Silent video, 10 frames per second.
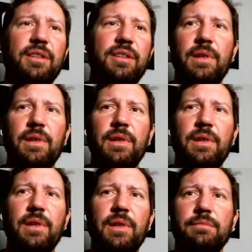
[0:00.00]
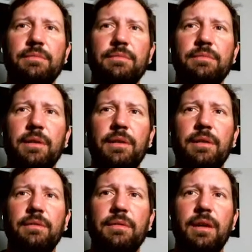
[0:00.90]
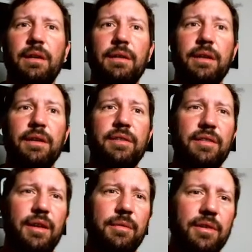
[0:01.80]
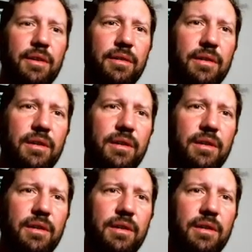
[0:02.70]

Come on. I guess it's the same. So,